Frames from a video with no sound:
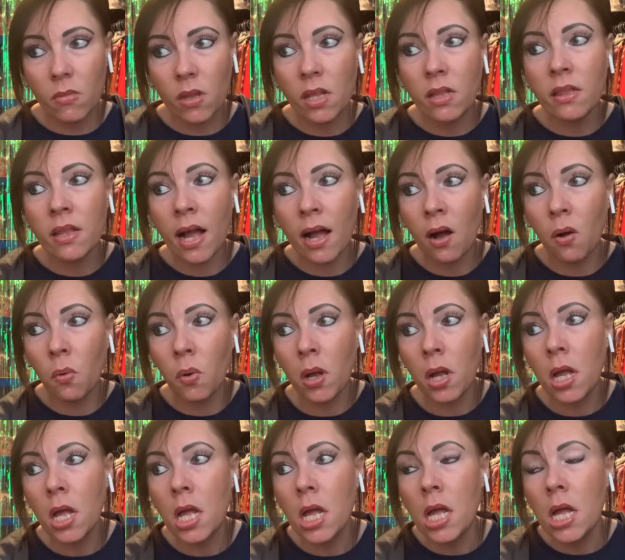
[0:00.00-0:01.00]
Now,
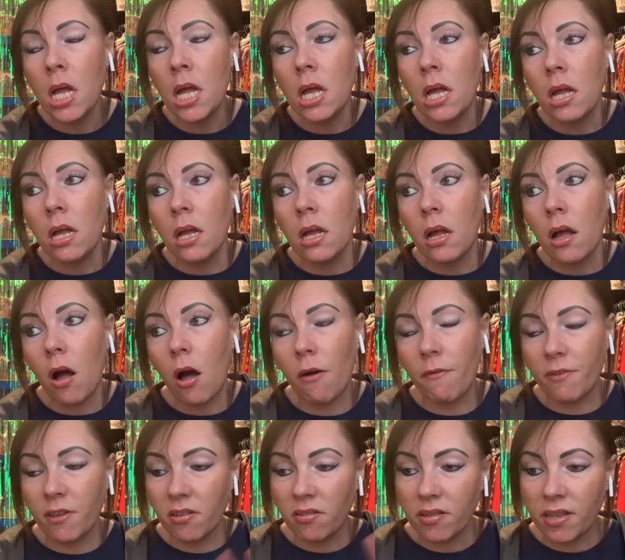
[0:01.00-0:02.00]

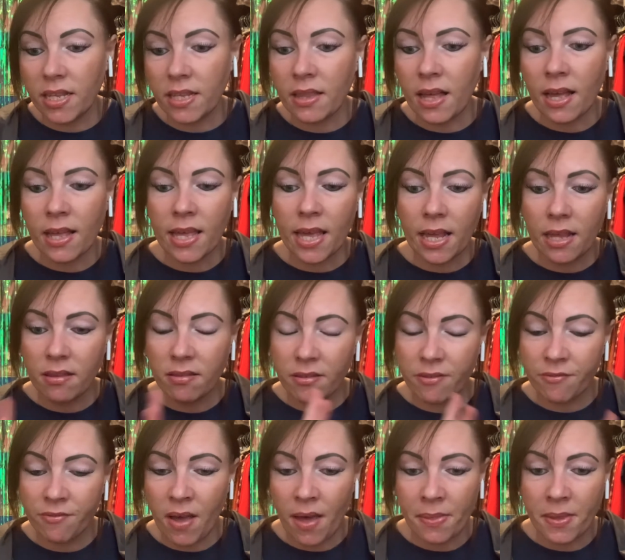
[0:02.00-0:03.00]
obviously that case is
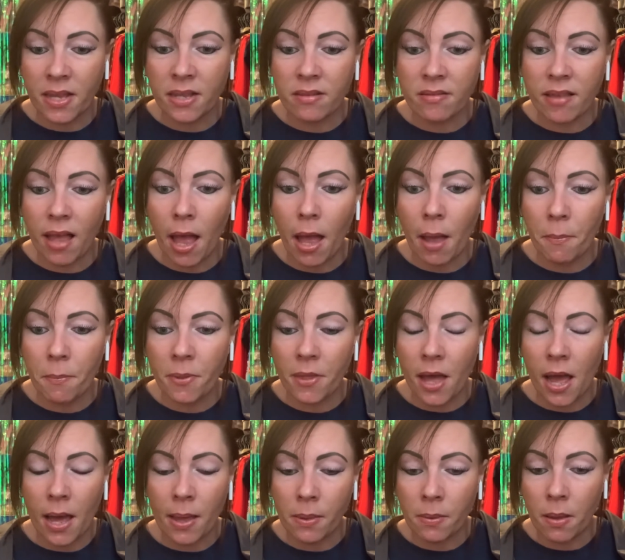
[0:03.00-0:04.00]
very in-depth.
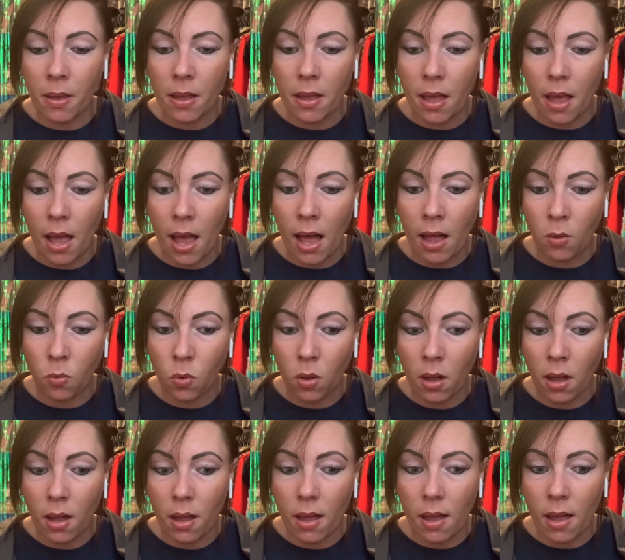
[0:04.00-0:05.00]
I
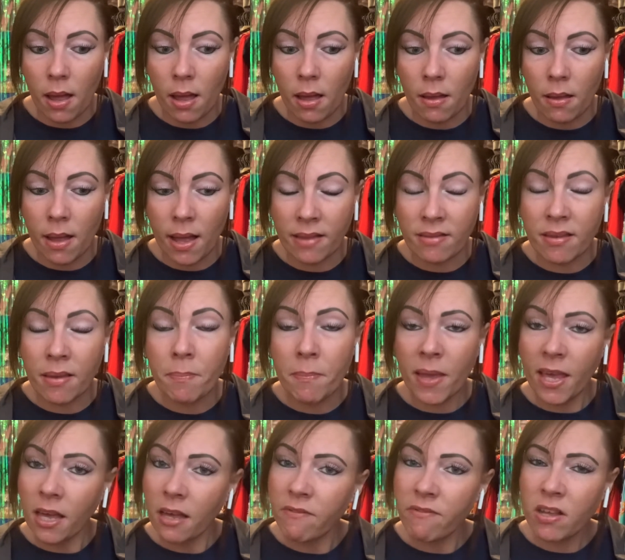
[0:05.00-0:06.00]
did
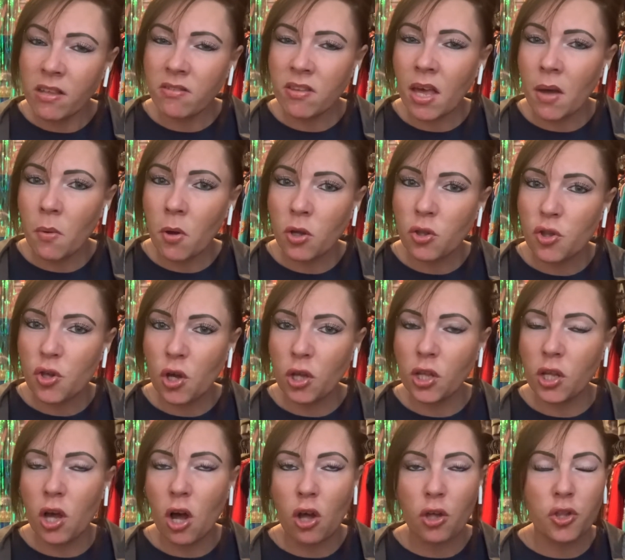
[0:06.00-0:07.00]
make a video on Johnny
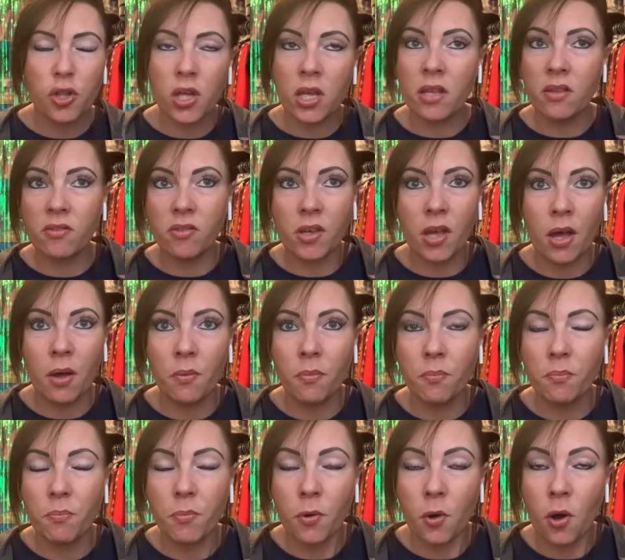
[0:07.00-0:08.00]
Gosh years ago,
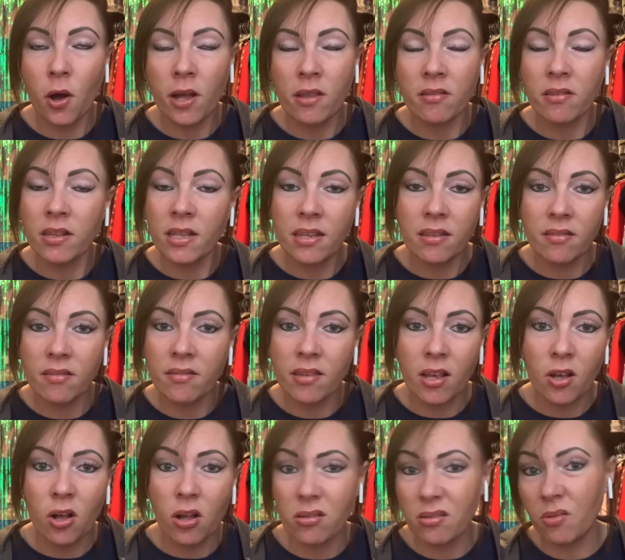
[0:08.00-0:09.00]
but I deleted it
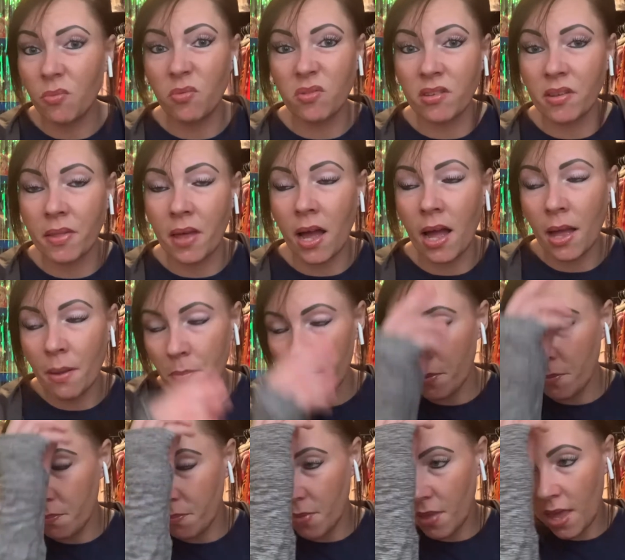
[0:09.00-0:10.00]
because it was crap.
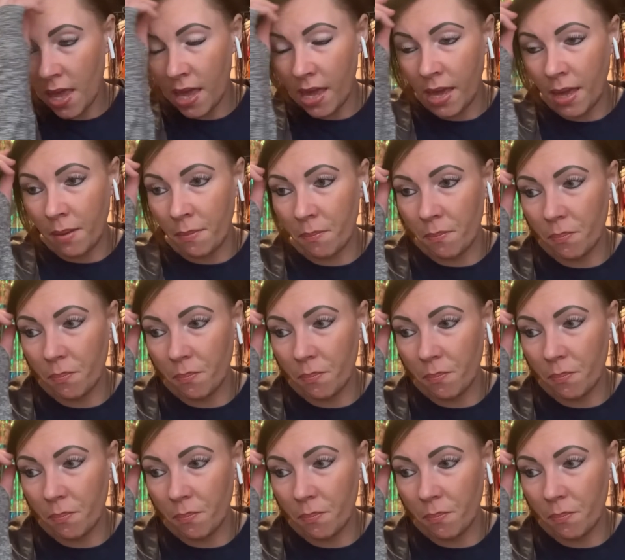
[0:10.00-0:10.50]
I